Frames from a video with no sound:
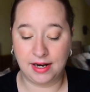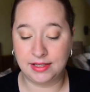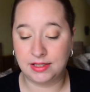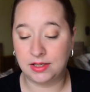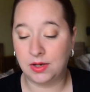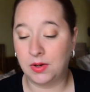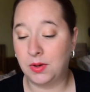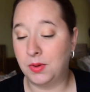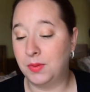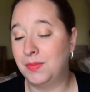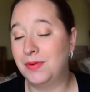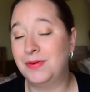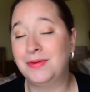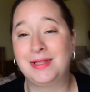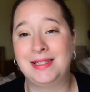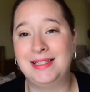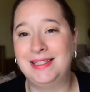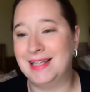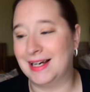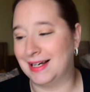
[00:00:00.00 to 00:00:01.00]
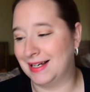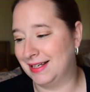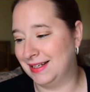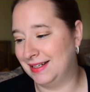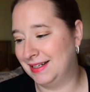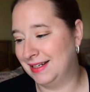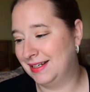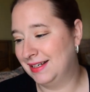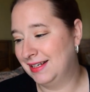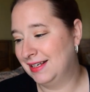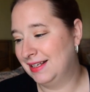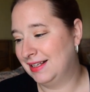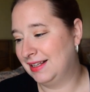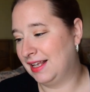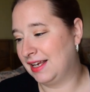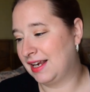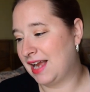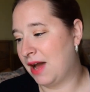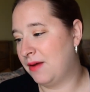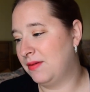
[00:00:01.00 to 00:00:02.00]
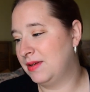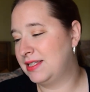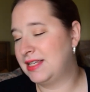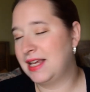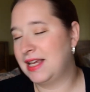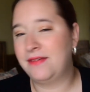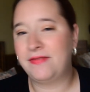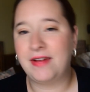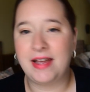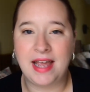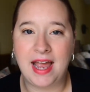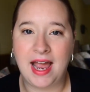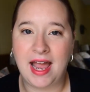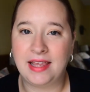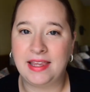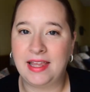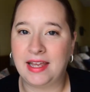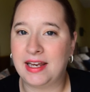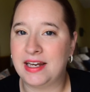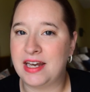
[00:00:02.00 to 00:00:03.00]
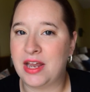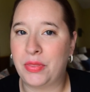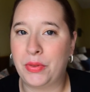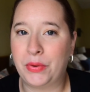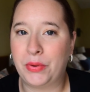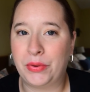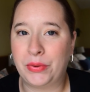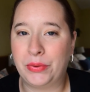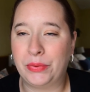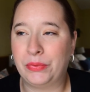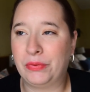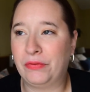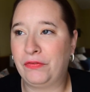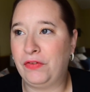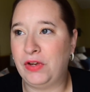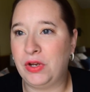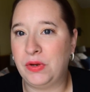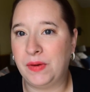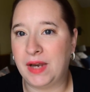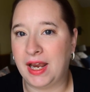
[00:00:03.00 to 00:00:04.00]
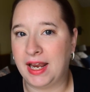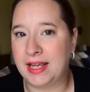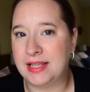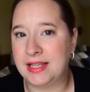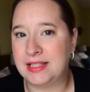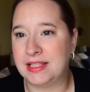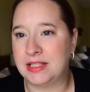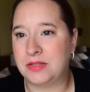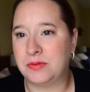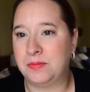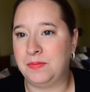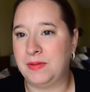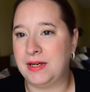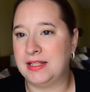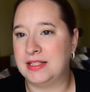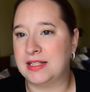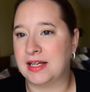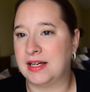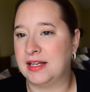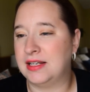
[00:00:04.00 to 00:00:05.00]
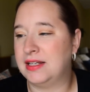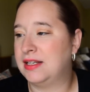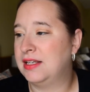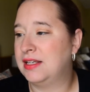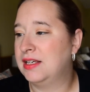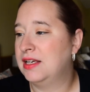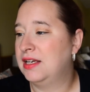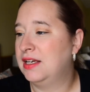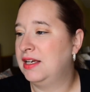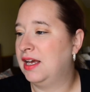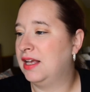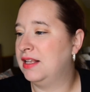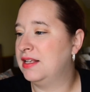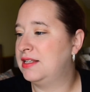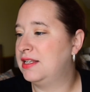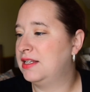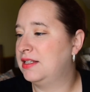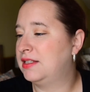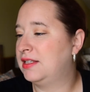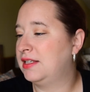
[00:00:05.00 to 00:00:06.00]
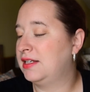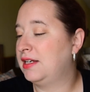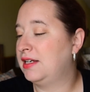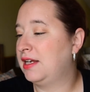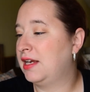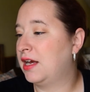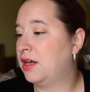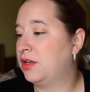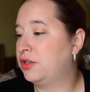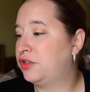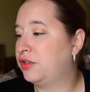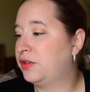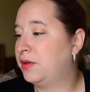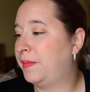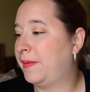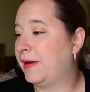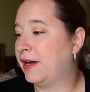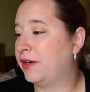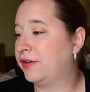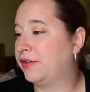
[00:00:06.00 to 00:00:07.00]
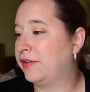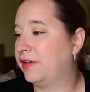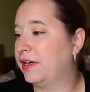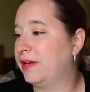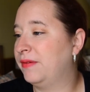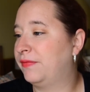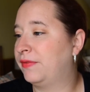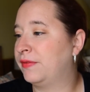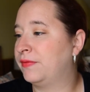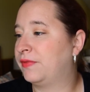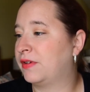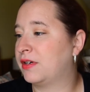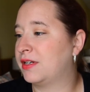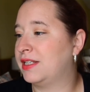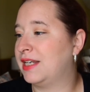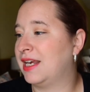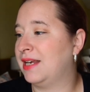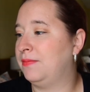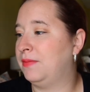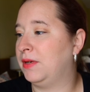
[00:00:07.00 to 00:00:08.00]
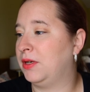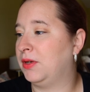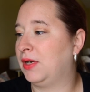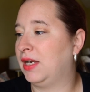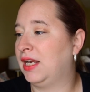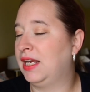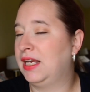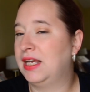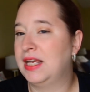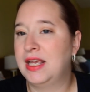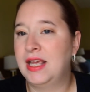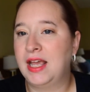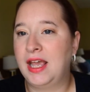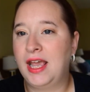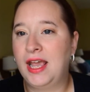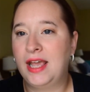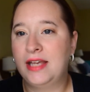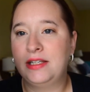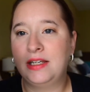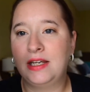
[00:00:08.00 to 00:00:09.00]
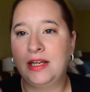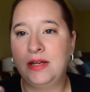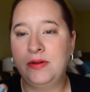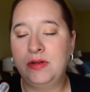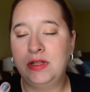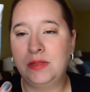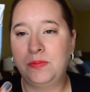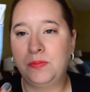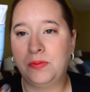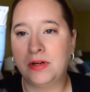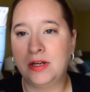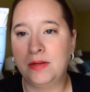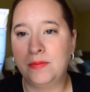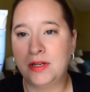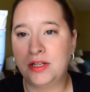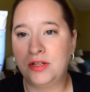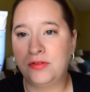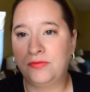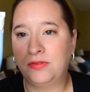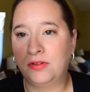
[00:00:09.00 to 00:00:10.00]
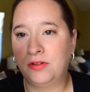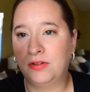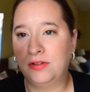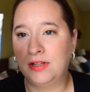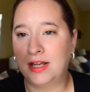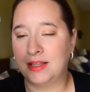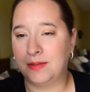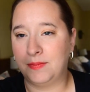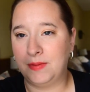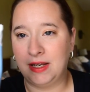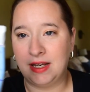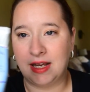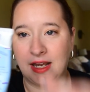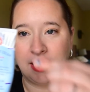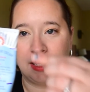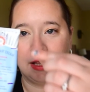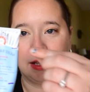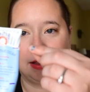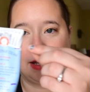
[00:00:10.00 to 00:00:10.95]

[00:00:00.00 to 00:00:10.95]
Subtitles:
It's almost done. Like, I would say if I had, like, another few days, this would be done. And this is the Ultra Repair Cream from First Aid Beauty. And it was pretty much full at the beginning.